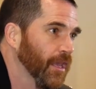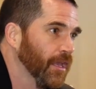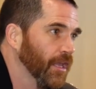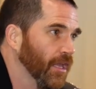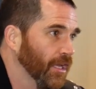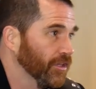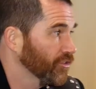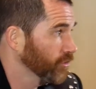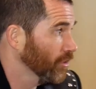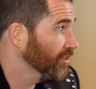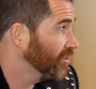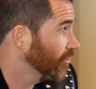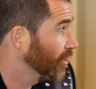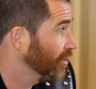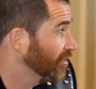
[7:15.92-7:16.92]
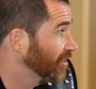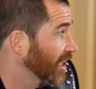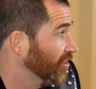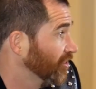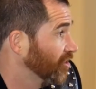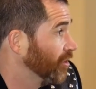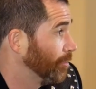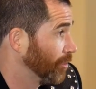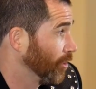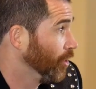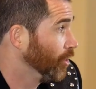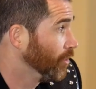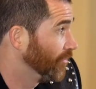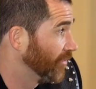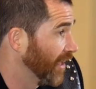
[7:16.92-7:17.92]
And as long as we've got the data to
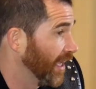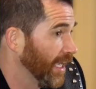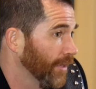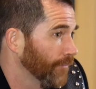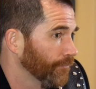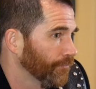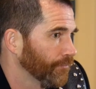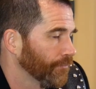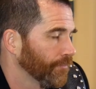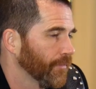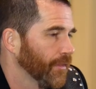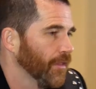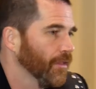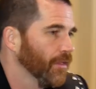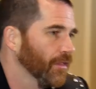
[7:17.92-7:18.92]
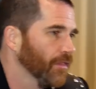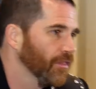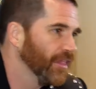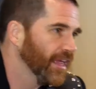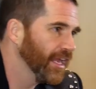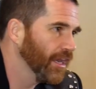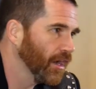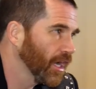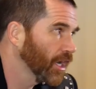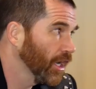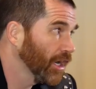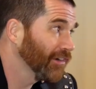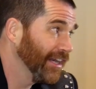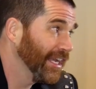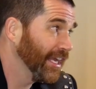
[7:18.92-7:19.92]
prove that, then I
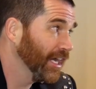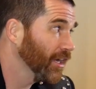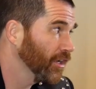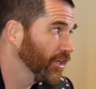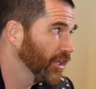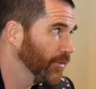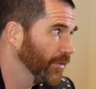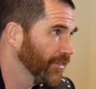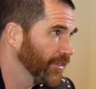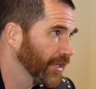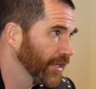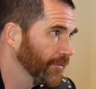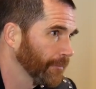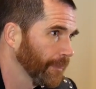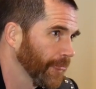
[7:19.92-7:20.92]
can't really argue with that.